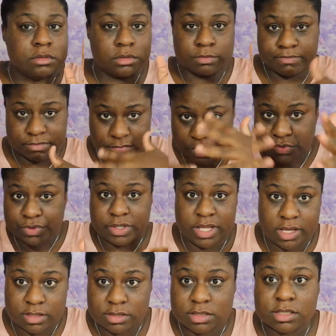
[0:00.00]
doing
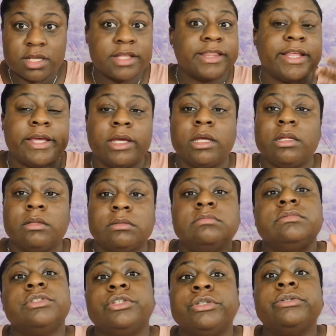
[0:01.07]
this, then
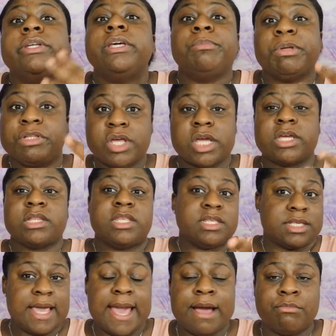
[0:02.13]
you need to be taking this
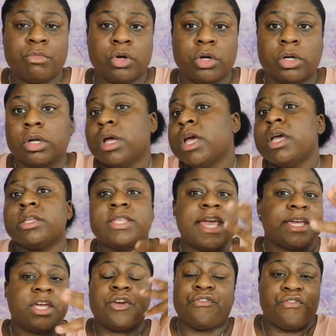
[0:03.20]
camera,
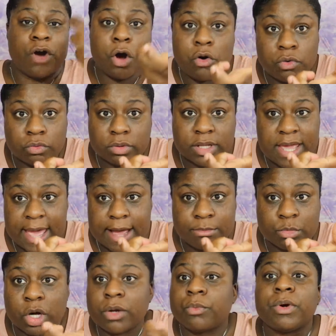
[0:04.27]
take your phone
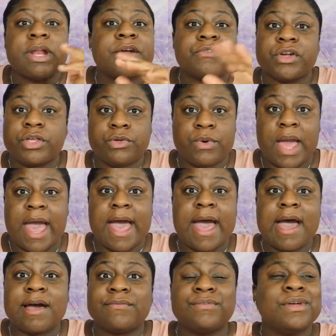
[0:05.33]
camera, whatever you
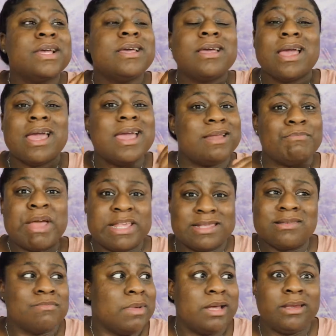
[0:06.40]
have, and make
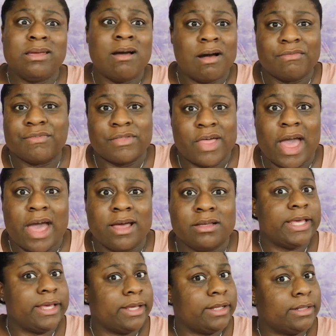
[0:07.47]
some money off of that.
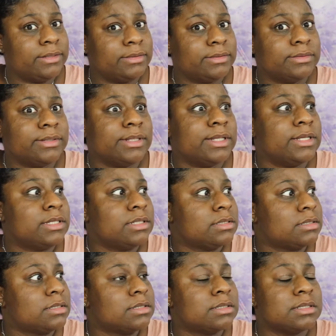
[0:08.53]

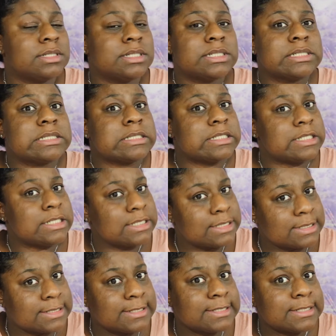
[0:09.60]
Let's
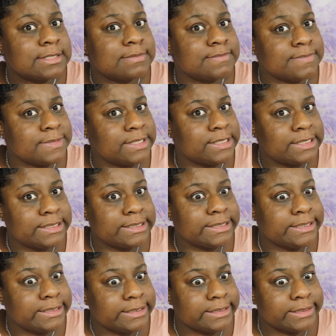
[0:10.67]
get this
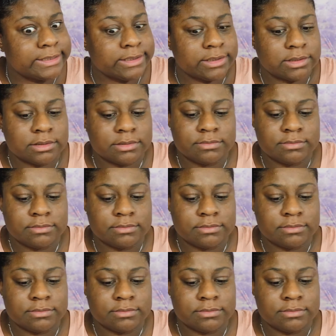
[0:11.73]
money.